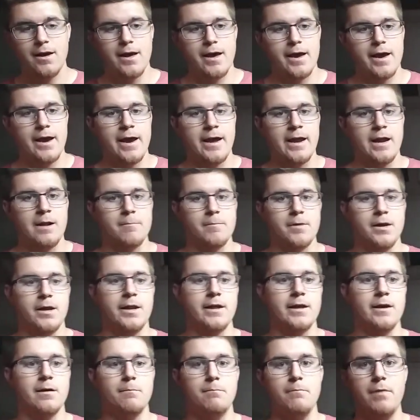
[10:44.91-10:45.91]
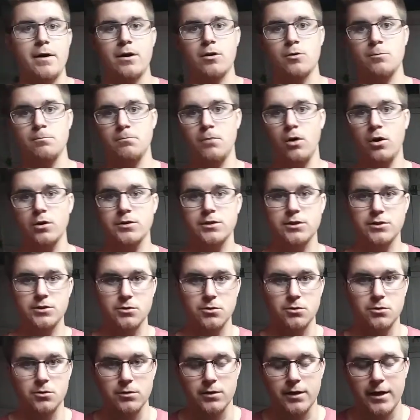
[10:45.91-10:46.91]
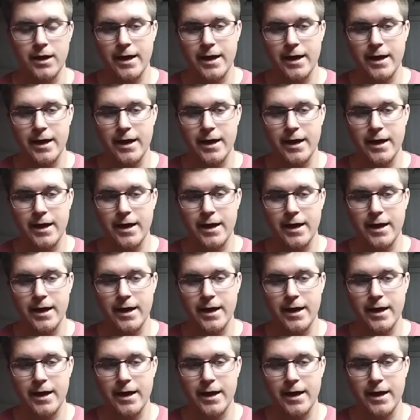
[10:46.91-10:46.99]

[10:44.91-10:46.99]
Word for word: and I'm getting a better multi-tool.